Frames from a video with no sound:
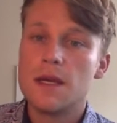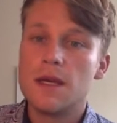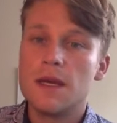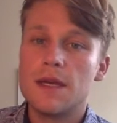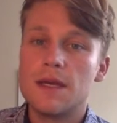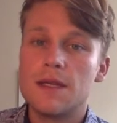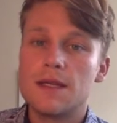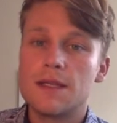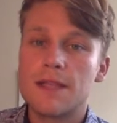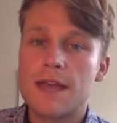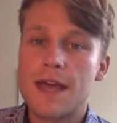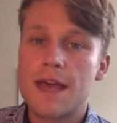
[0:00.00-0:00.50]

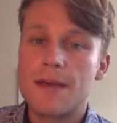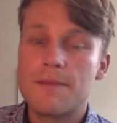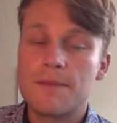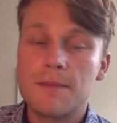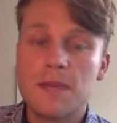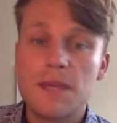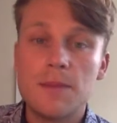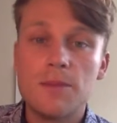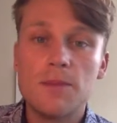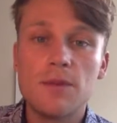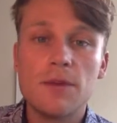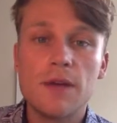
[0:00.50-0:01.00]
is that
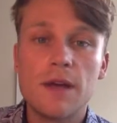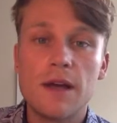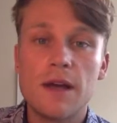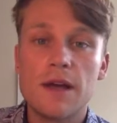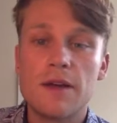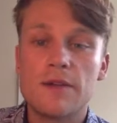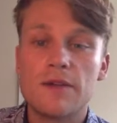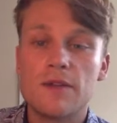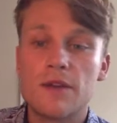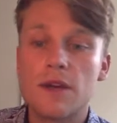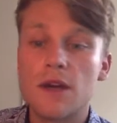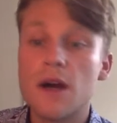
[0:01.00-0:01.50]
people
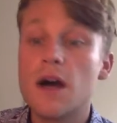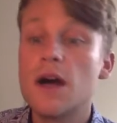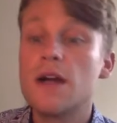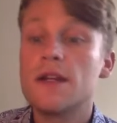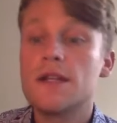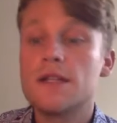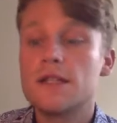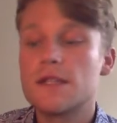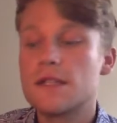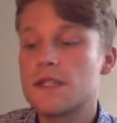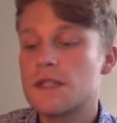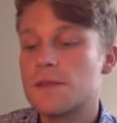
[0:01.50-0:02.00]
have gone
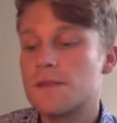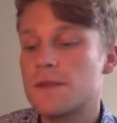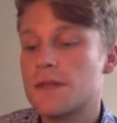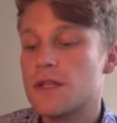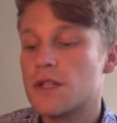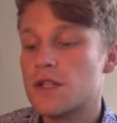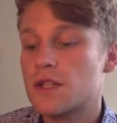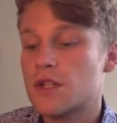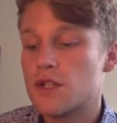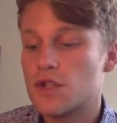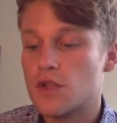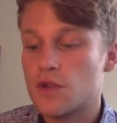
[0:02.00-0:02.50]
to the
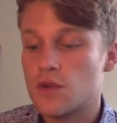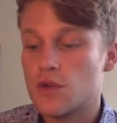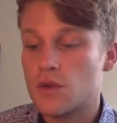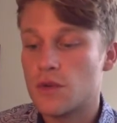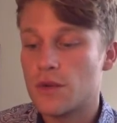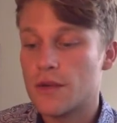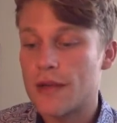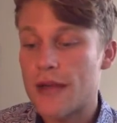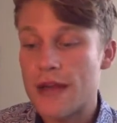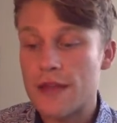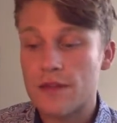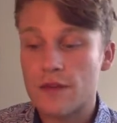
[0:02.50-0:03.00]
speech to
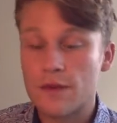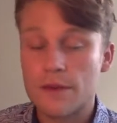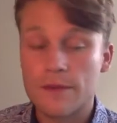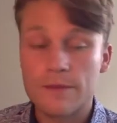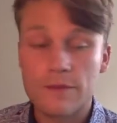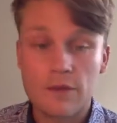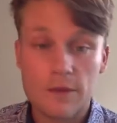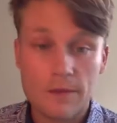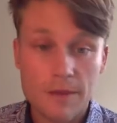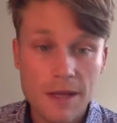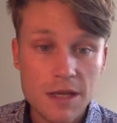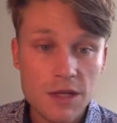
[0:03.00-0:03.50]
gather
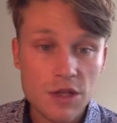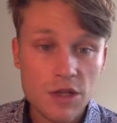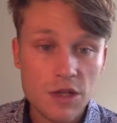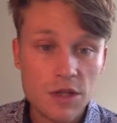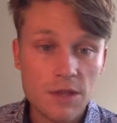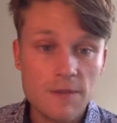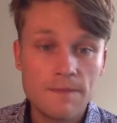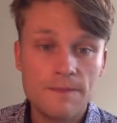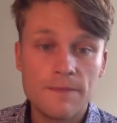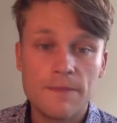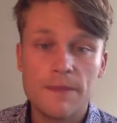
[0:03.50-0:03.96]
information,